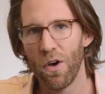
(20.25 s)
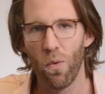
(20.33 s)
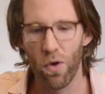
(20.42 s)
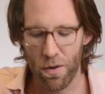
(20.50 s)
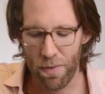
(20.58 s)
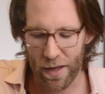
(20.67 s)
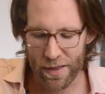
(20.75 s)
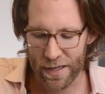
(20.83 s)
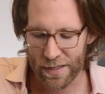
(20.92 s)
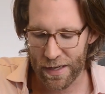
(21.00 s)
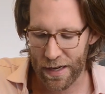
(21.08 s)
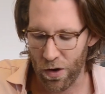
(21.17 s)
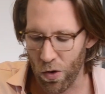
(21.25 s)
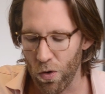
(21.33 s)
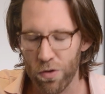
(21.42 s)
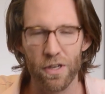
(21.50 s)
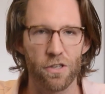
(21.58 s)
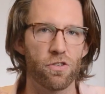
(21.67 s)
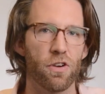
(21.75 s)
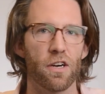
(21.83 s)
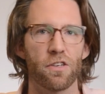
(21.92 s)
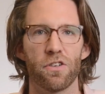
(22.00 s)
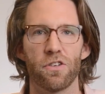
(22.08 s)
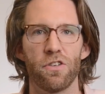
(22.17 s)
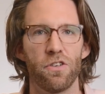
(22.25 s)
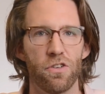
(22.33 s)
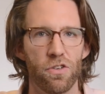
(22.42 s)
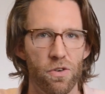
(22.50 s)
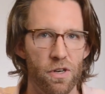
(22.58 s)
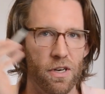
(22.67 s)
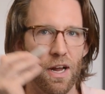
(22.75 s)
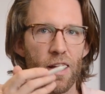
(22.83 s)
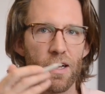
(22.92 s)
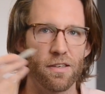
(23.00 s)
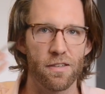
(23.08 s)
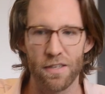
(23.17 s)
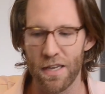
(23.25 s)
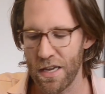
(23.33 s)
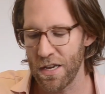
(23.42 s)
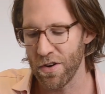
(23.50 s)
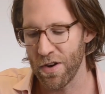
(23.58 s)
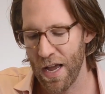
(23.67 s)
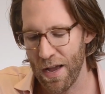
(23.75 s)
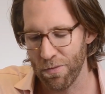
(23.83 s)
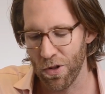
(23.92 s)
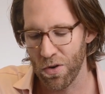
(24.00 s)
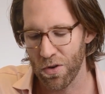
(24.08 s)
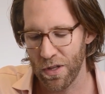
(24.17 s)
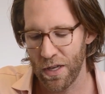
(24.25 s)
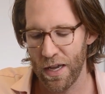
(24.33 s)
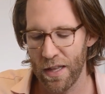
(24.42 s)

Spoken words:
What about things like a holding structure? Should you do it in an LLC, your name locally?